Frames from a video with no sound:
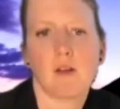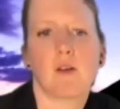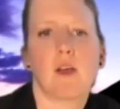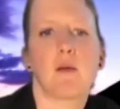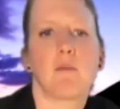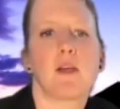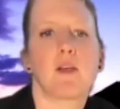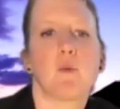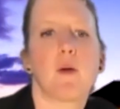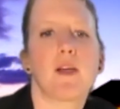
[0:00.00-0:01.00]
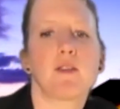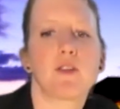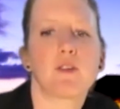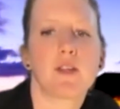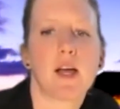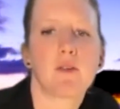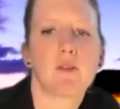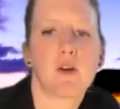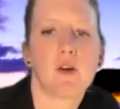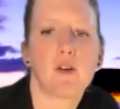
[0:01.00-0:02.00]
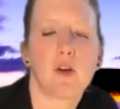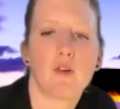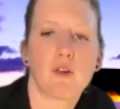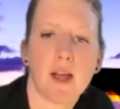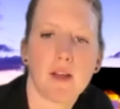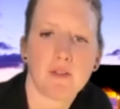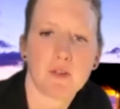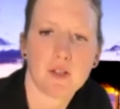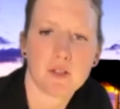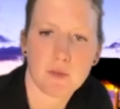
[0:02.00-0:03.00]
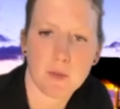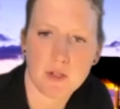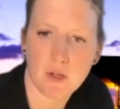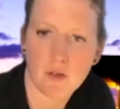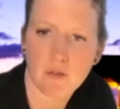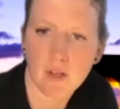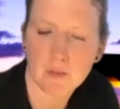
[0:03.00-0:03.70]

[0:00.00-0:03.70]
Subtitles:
Okay, make your way into your down dog, or Catherine, switch over.